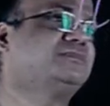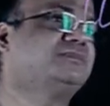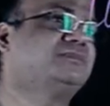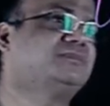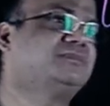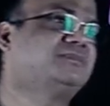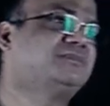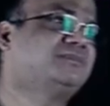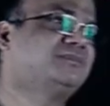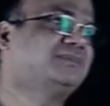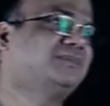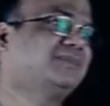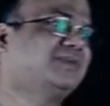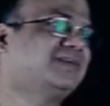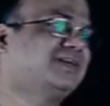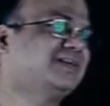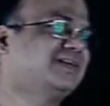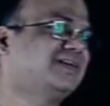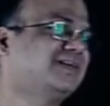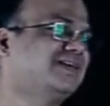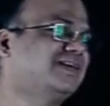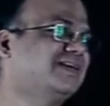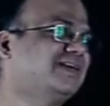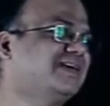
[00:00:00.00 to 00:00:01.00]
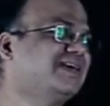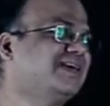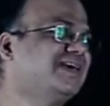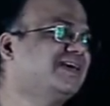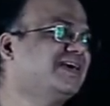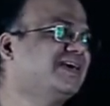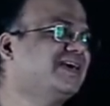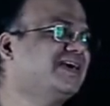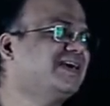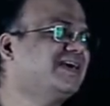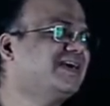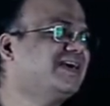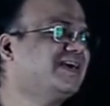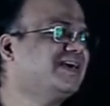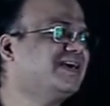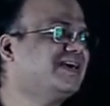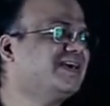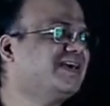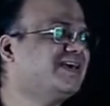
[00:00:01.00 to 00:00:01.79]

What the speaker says: (silence)